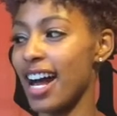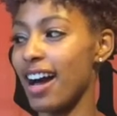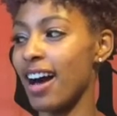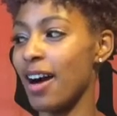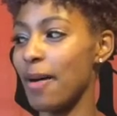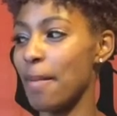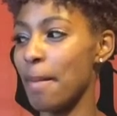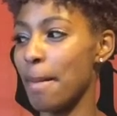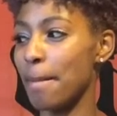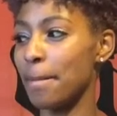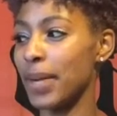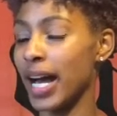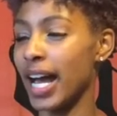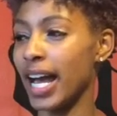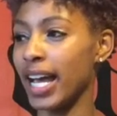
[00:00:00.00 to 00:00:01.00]

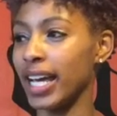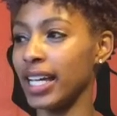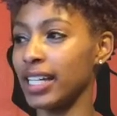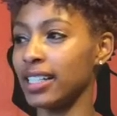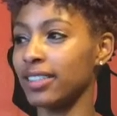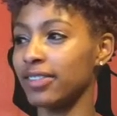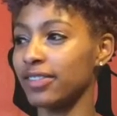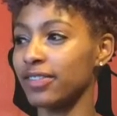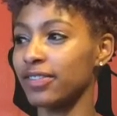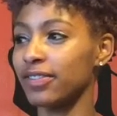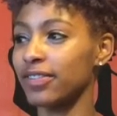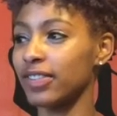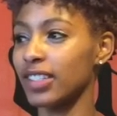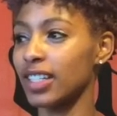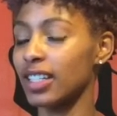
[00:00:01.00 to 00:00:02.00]
by
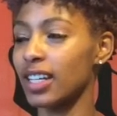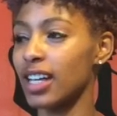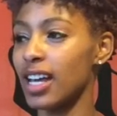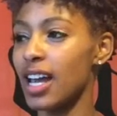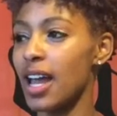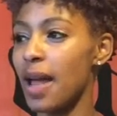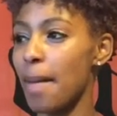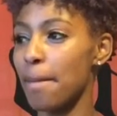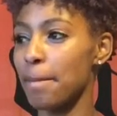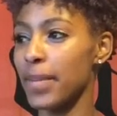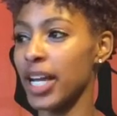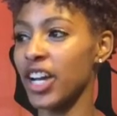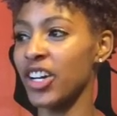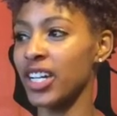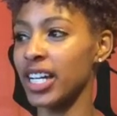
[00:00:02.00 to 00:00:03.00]

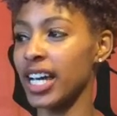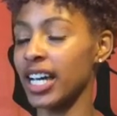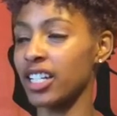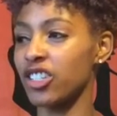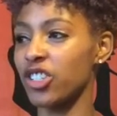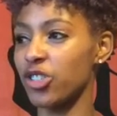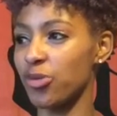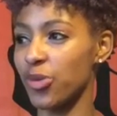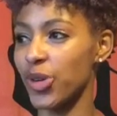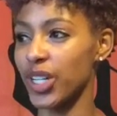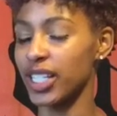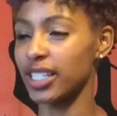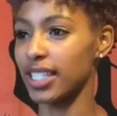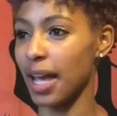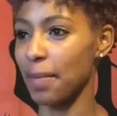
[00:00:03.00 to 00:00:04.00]
Marianne
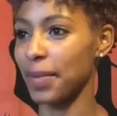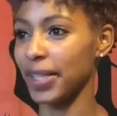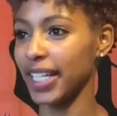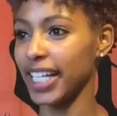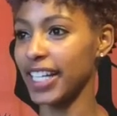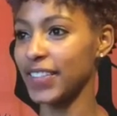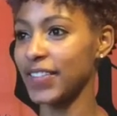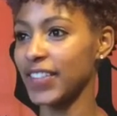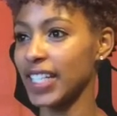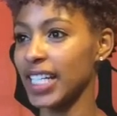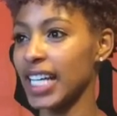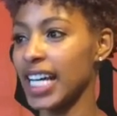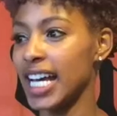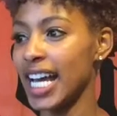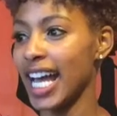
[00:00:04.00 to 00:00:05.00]
Schwartz, I believe.
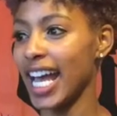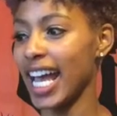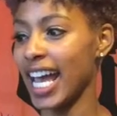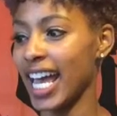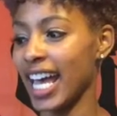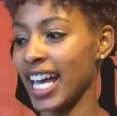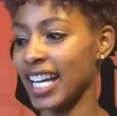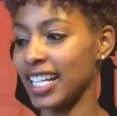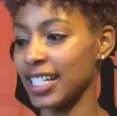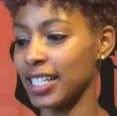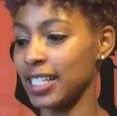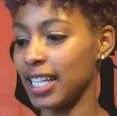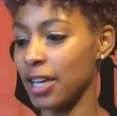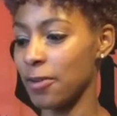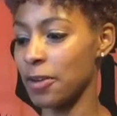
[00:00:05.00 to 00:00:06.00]

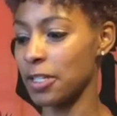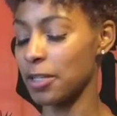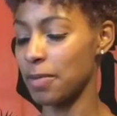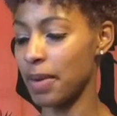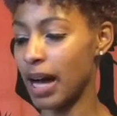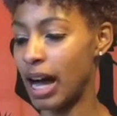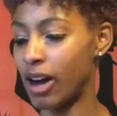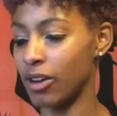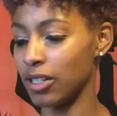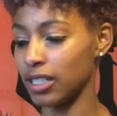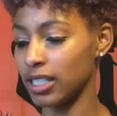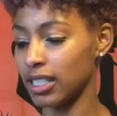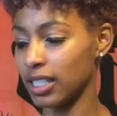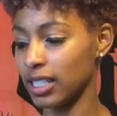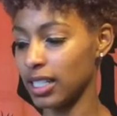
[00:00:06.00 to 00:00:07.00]
And it was
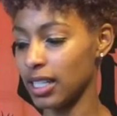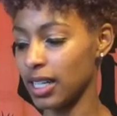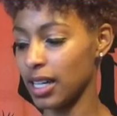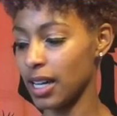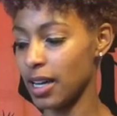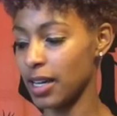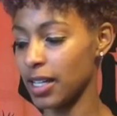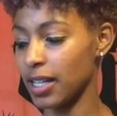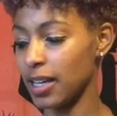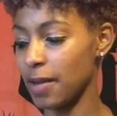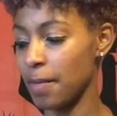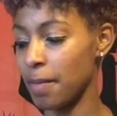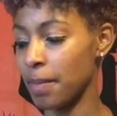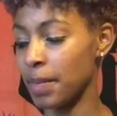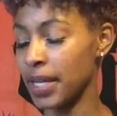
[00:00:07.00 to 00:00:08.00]
about
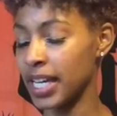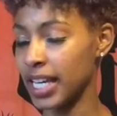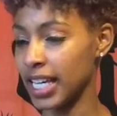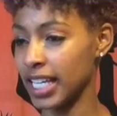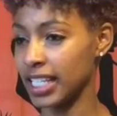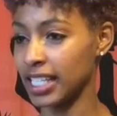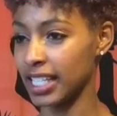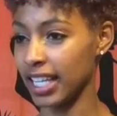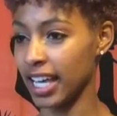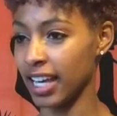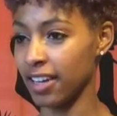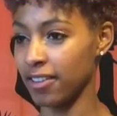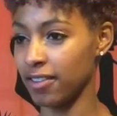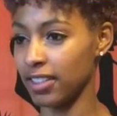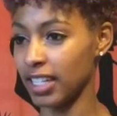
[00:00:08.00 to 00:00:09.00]
being
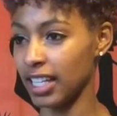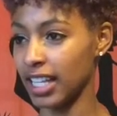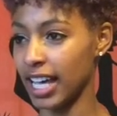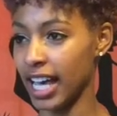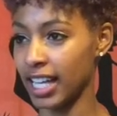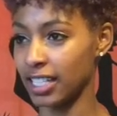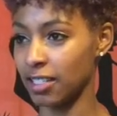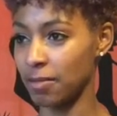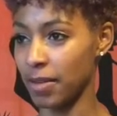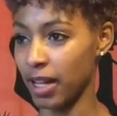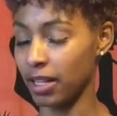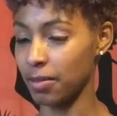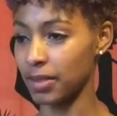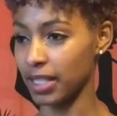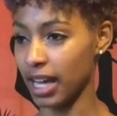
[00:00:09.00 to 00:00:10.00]
enslaved in the
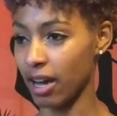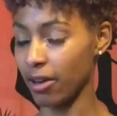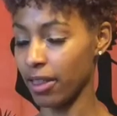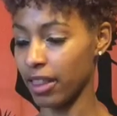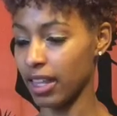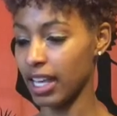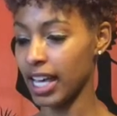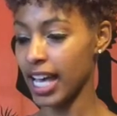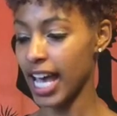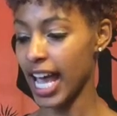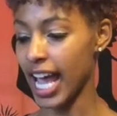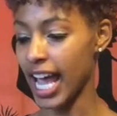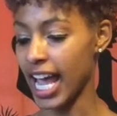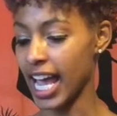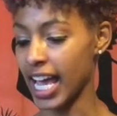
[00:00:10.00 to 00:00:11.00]
antebellum South
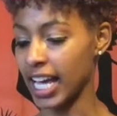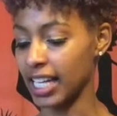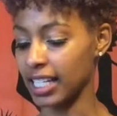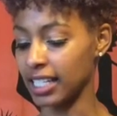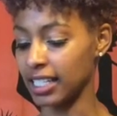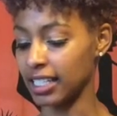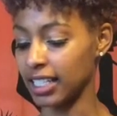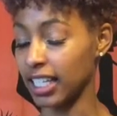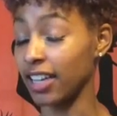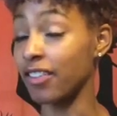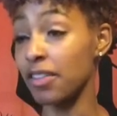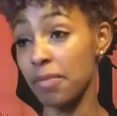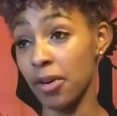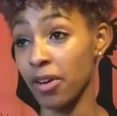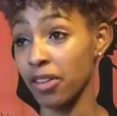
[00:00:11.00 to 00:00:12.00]
and
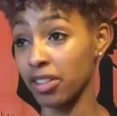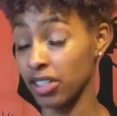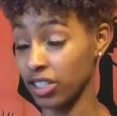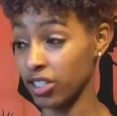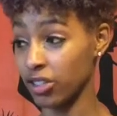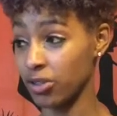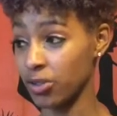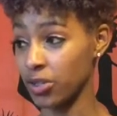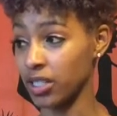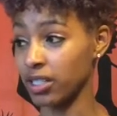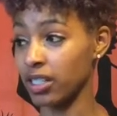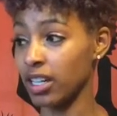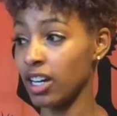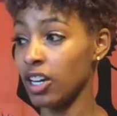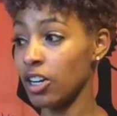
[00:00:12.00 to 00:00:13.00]
giving birth to children
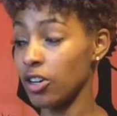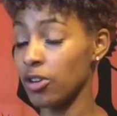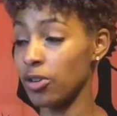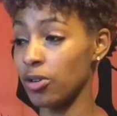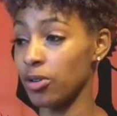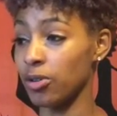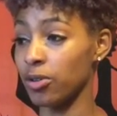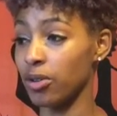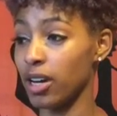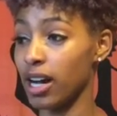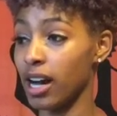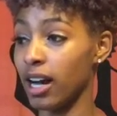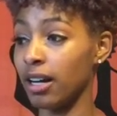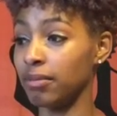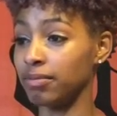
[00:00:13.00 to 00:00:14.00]
who,
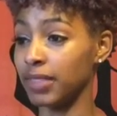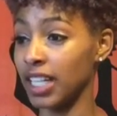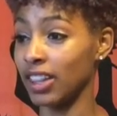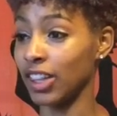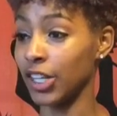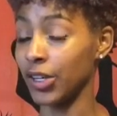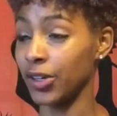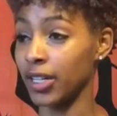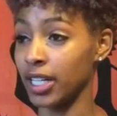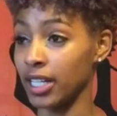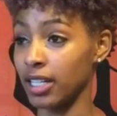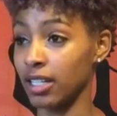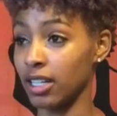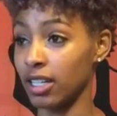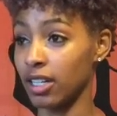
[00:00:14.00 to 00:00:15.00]
in
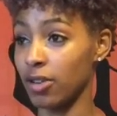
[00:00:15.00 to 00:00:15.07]
theory,